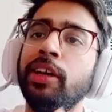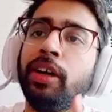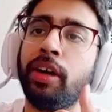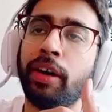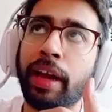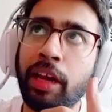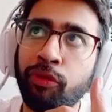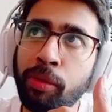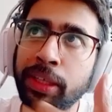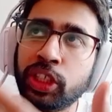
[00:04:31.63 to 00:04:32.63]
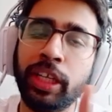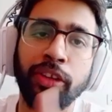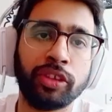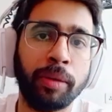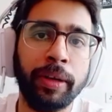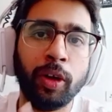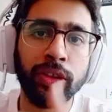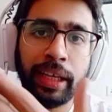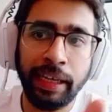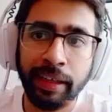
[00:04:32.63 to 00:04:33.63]
uh, information discovery
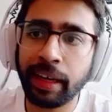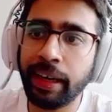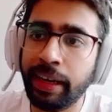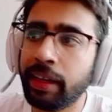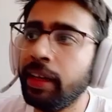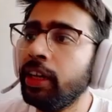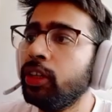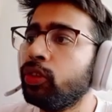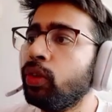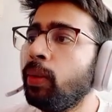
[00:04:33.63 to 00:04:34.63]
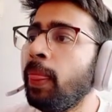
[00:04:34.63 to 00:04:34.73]
on the internet so